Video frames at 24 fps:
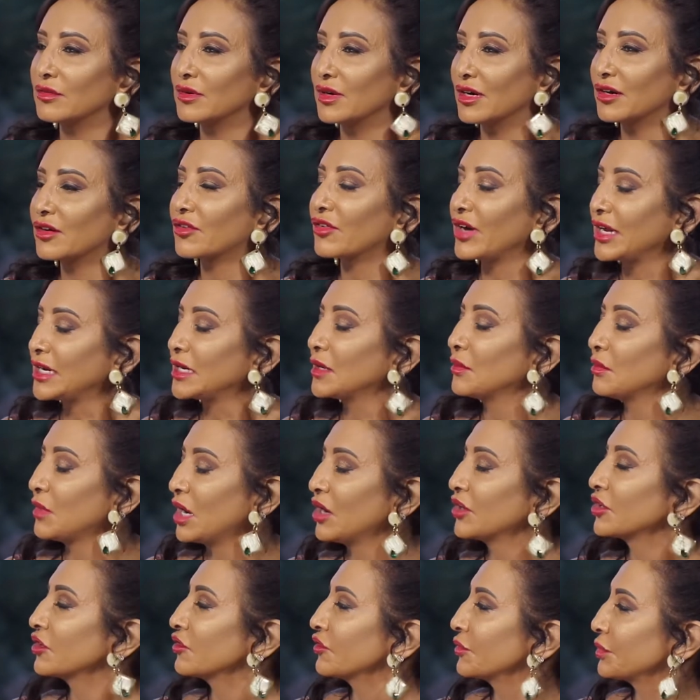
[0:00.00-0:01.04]
a great
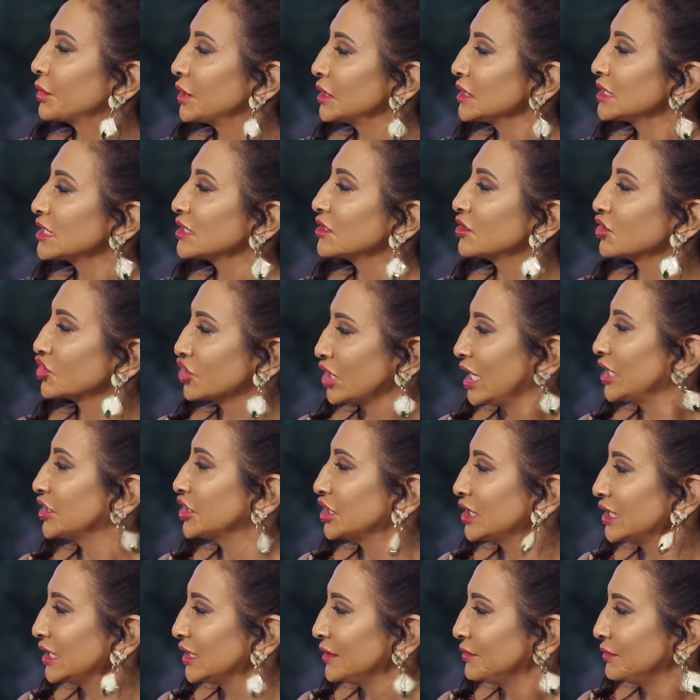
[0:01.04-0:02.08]
amount of personal
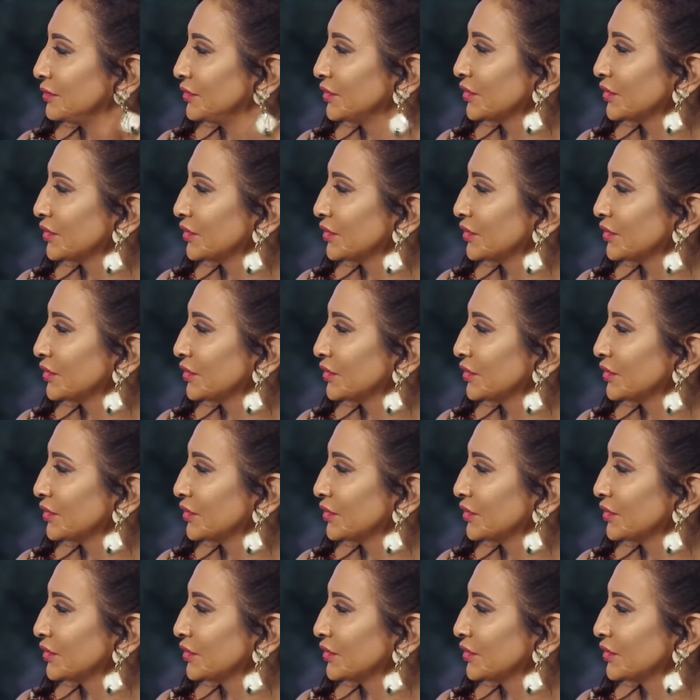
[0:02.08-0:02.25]
tragedy.